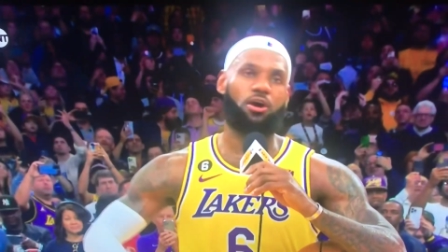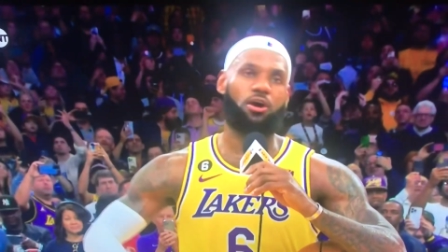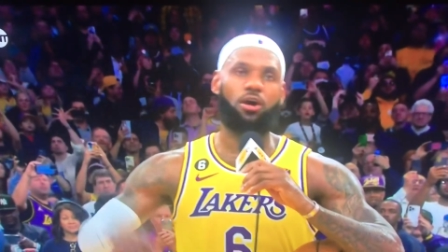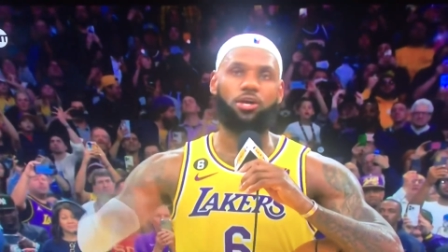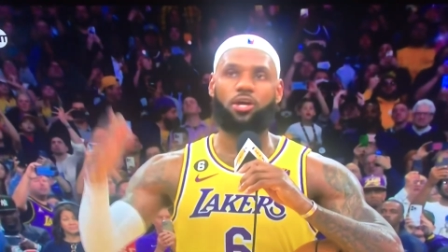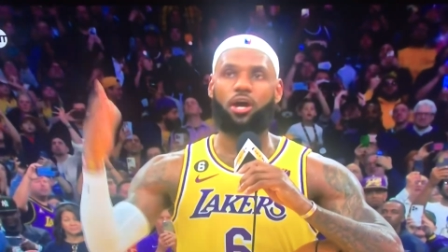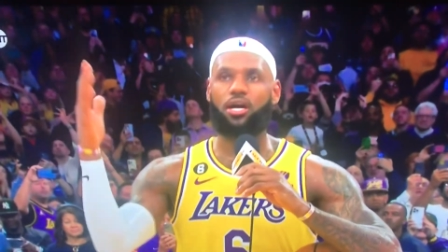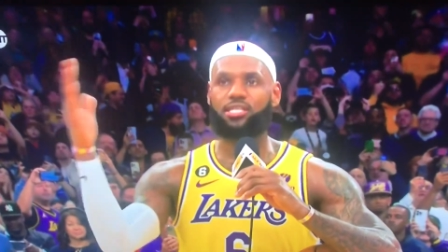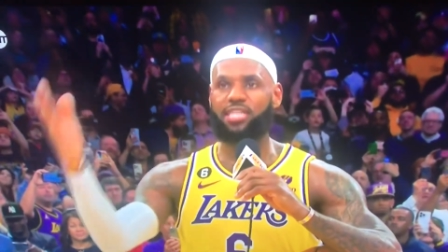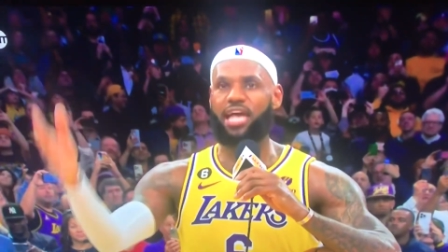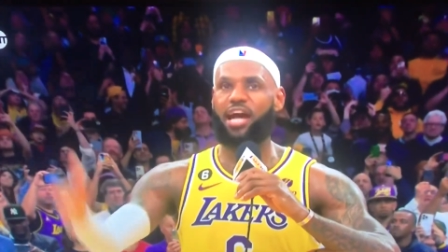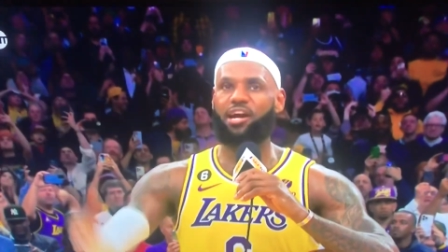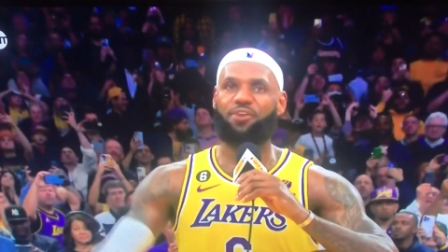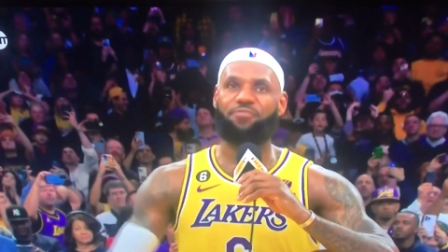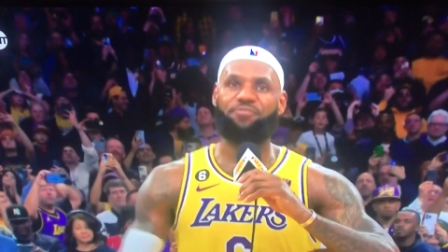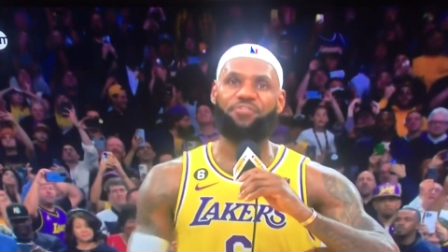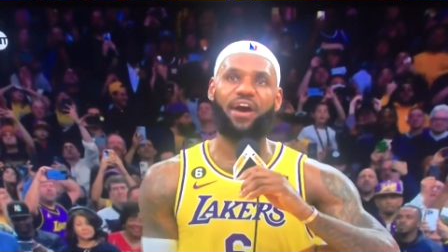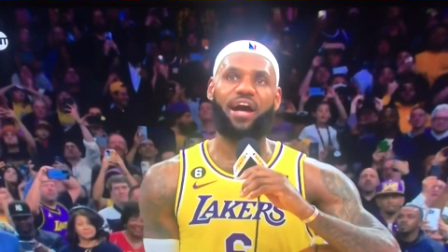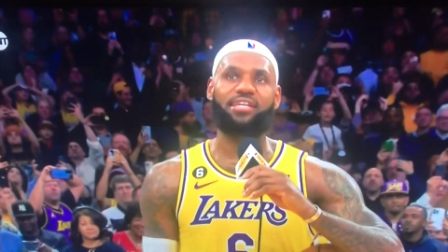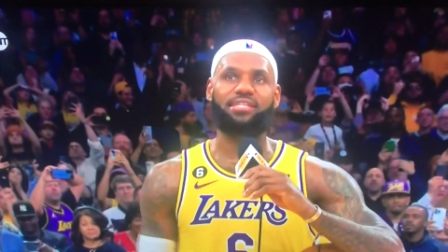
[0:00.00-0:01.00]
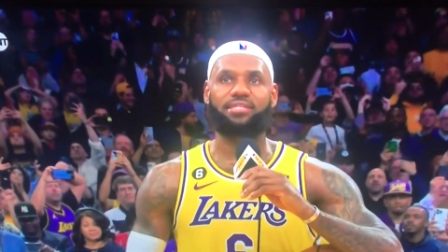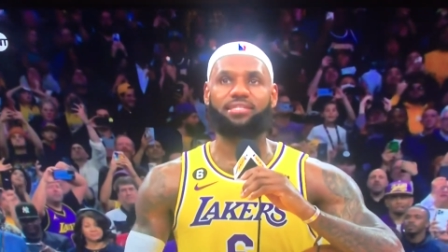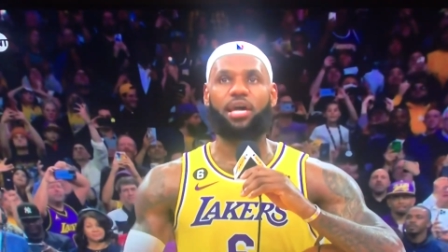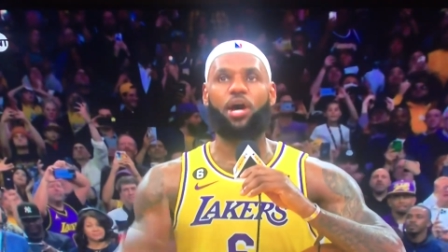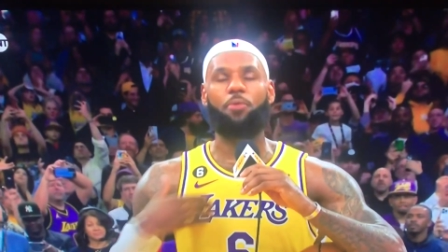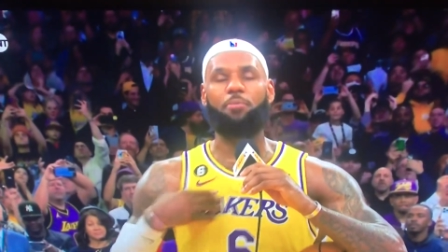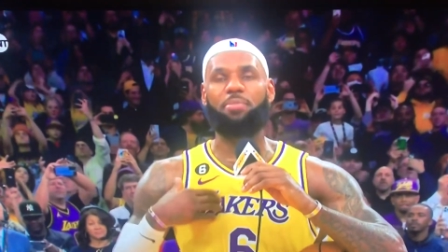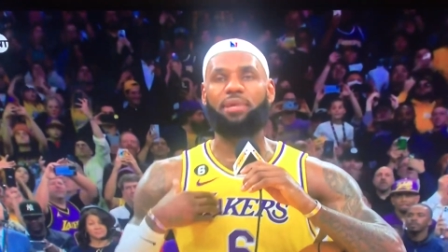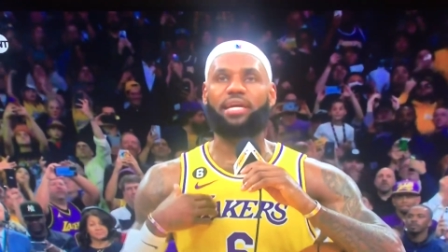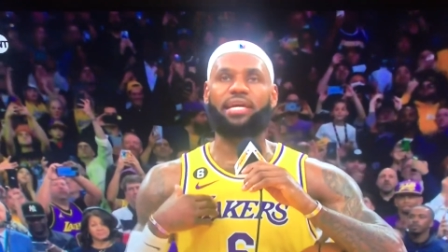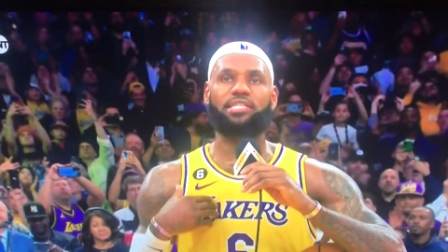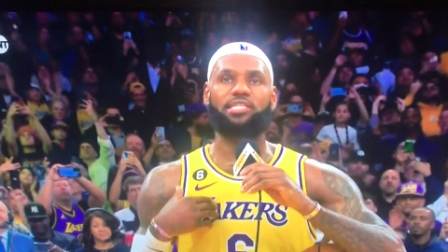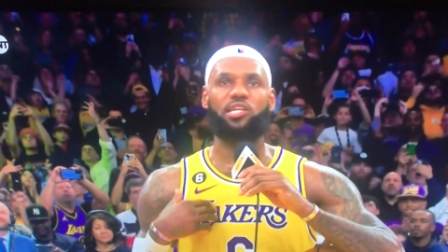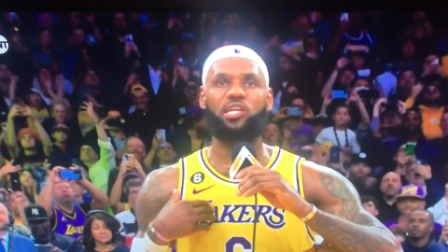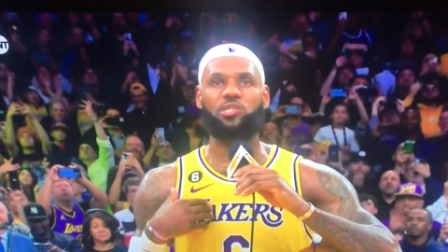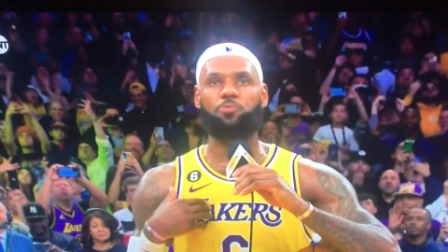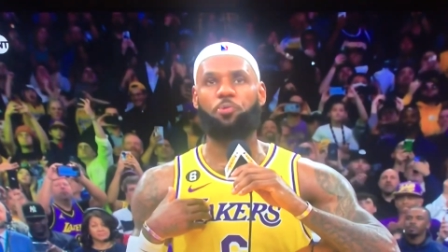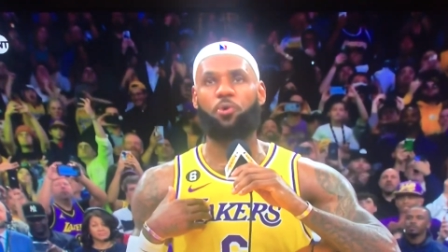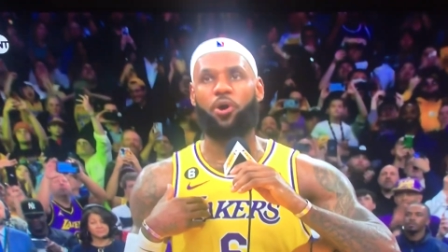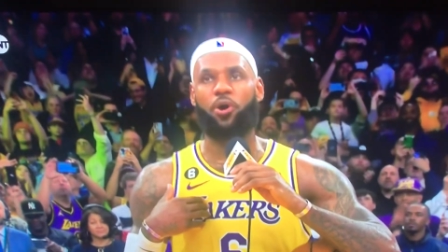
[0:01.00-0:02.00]
all y'all sacrifices helped me get to
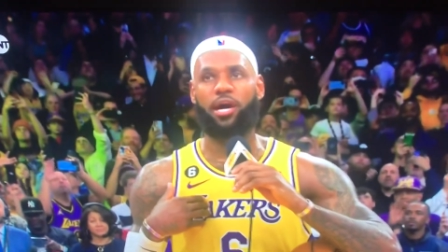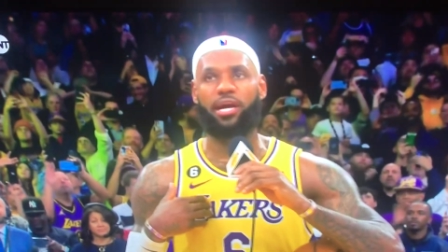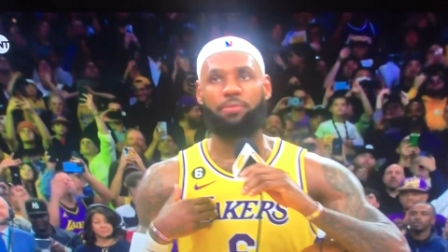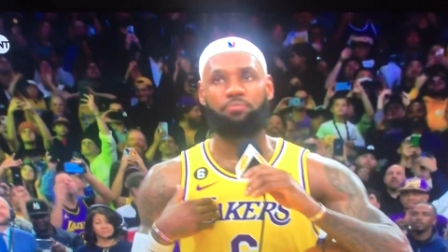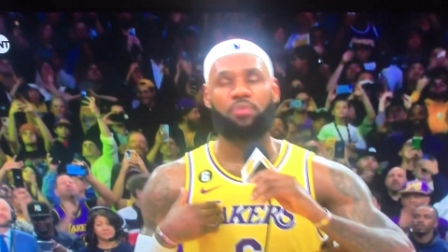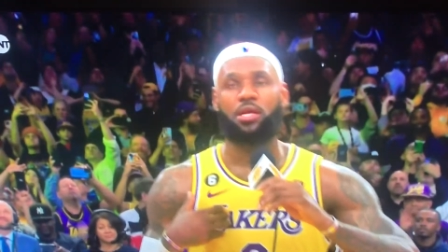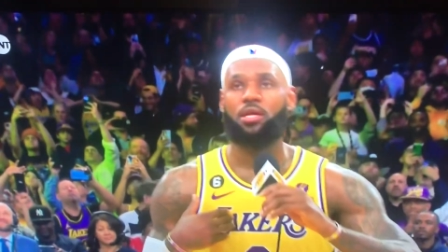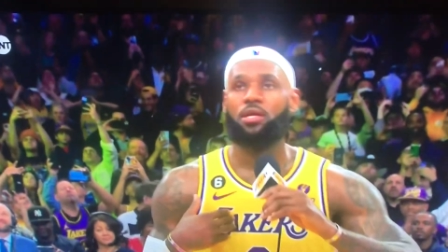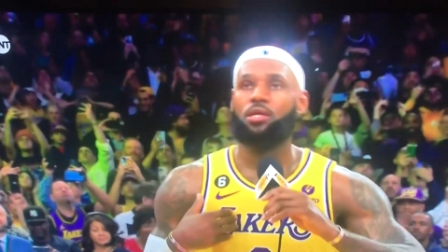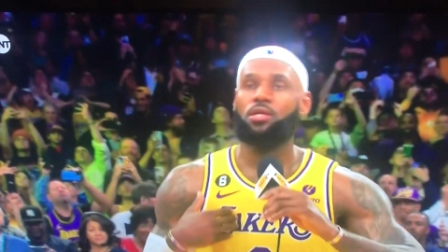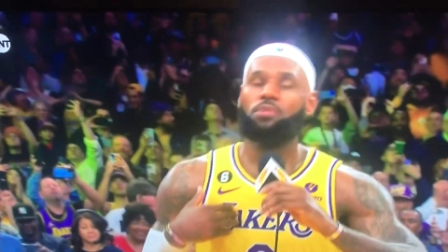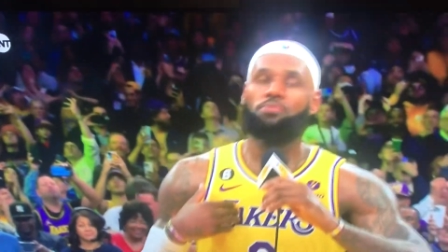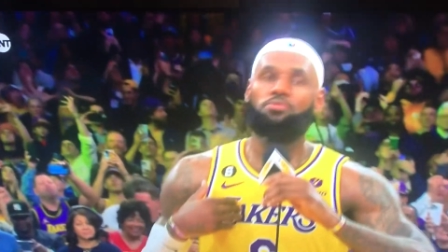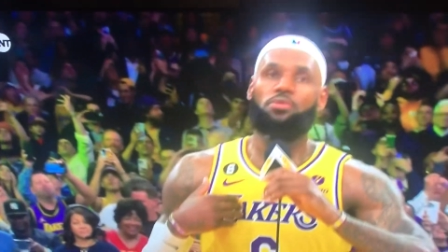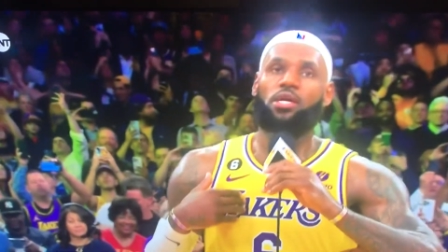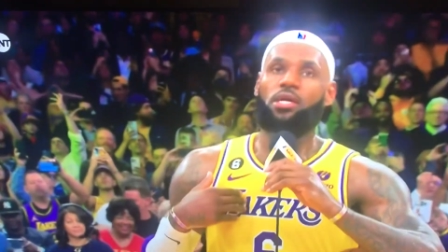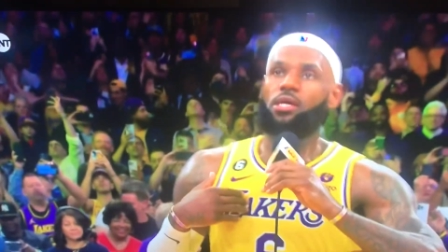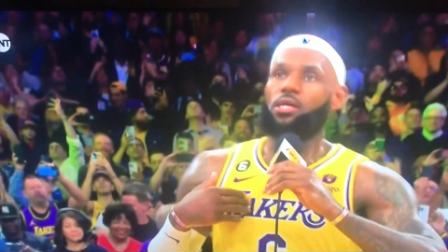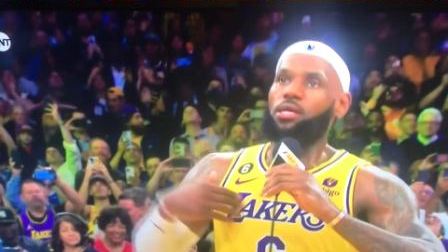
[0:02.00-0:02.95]
this point. Yeah.